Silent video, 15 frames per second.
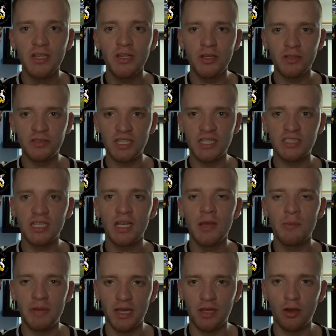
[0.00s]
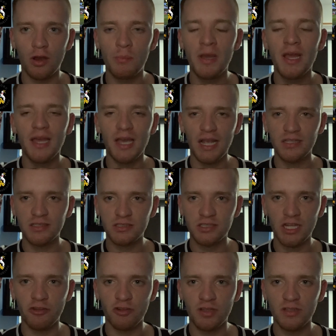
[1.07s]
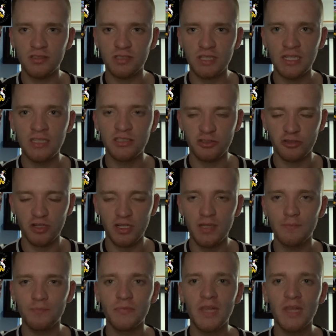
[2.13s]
who did pick up a serious injury.